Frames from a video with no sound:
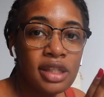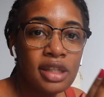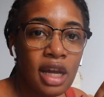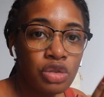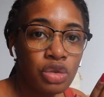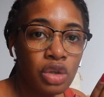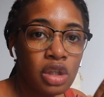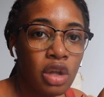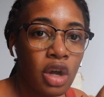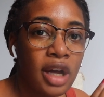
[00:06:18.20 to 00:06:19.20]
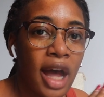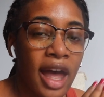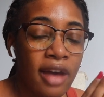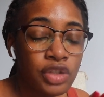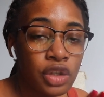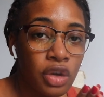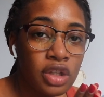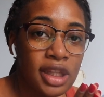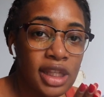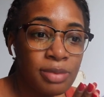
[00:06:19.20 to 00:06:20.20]
Now 2 o'clock, I have to go
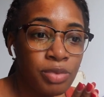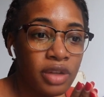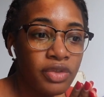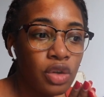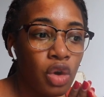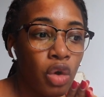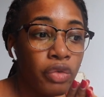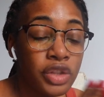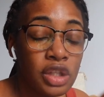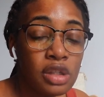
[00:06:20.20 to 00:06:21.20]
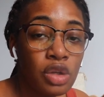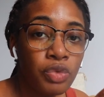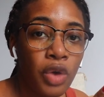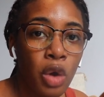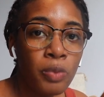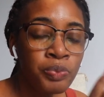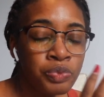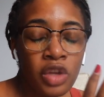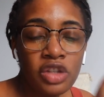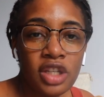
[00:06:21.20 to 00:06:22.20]
into this briefing call for this new role.
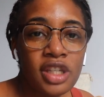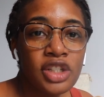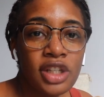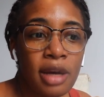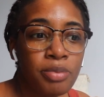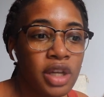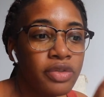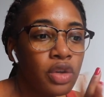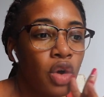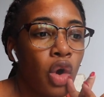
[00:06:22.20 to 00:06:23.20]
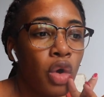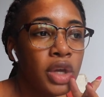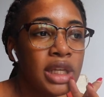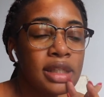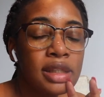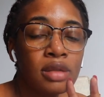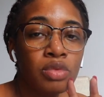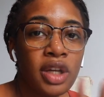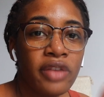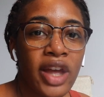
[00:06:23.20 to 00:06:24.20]
So essentially a briefing call is
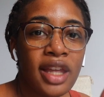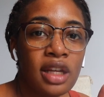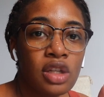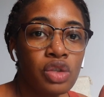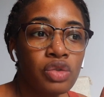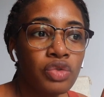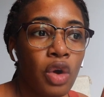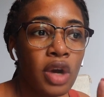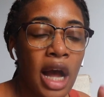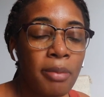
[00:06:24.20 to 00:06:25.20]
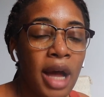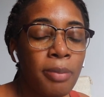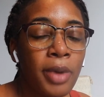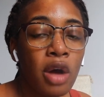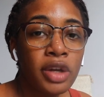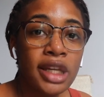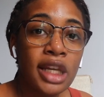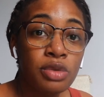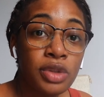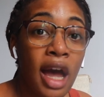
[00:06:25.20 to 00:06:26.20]
whenever I get a new role come up, I'll
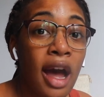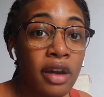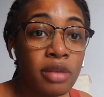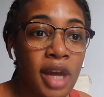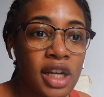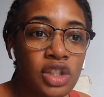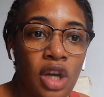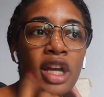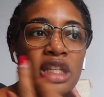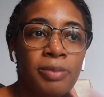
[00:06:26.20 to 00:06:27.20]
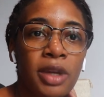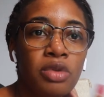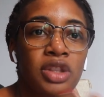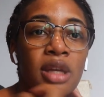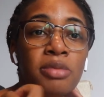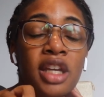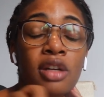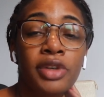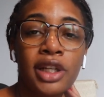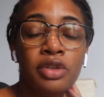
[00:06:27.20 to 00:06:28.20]
connect with the hiring manager. I speak with them, get
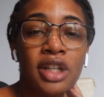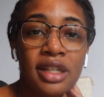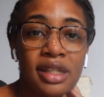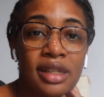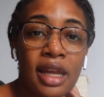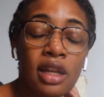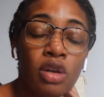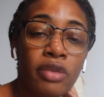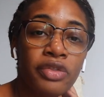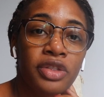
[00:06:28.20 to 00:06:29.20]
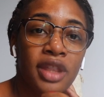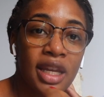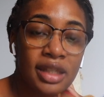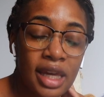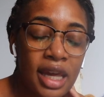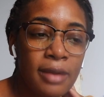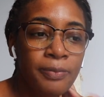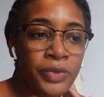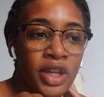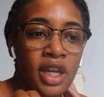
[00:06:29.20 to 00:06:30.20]
a really good understanding of their
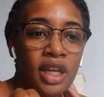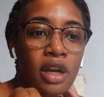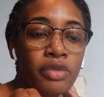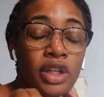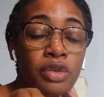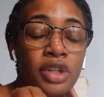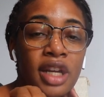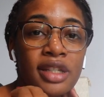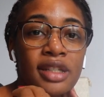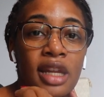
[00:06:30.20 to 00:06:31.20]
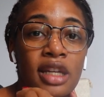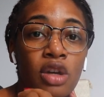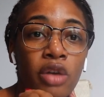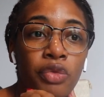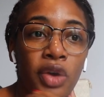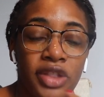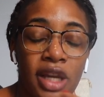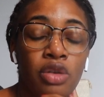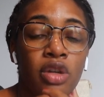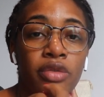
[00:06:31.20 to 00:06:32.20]
team, get a really good understanding of what
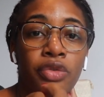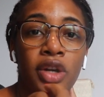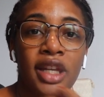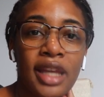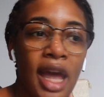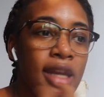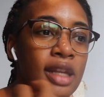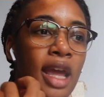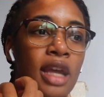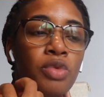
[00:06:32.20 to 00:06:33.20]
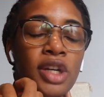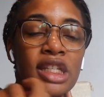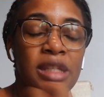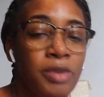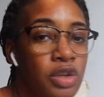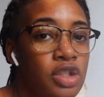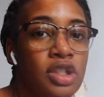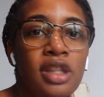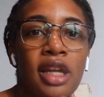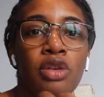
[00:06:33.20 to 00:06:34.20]
they're looking for in a candidate, what
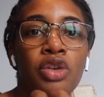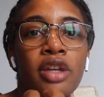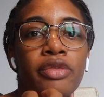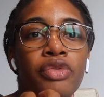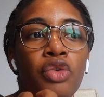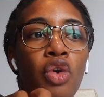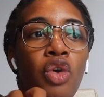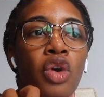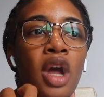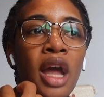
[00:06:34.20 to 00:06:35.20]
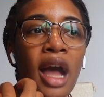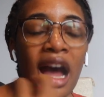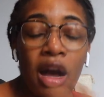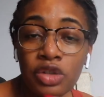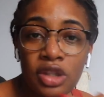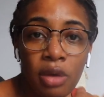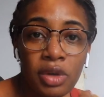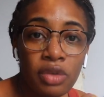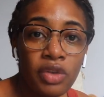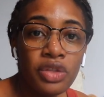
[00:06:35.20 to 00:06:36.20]
experience are they looking for, how do they
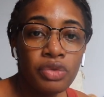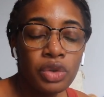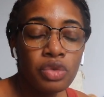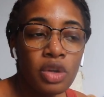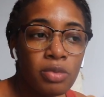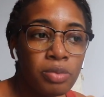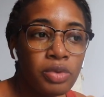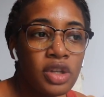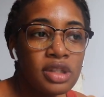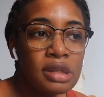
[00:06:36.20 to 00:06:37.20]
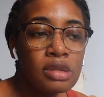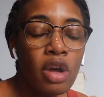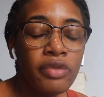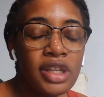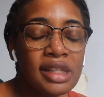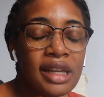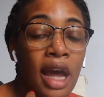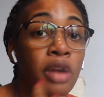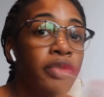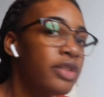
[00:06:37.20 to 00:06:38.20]
want to run the recruitment process. Obviously
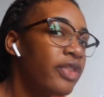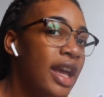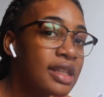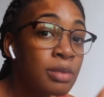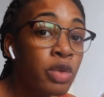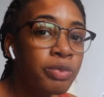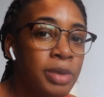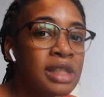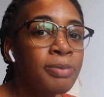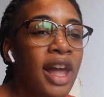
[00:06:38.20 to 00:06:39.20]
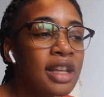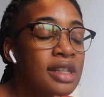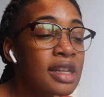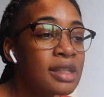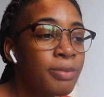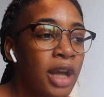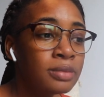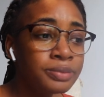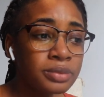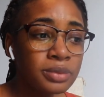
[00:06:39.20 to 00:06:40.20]
kind of advise them of best practice, but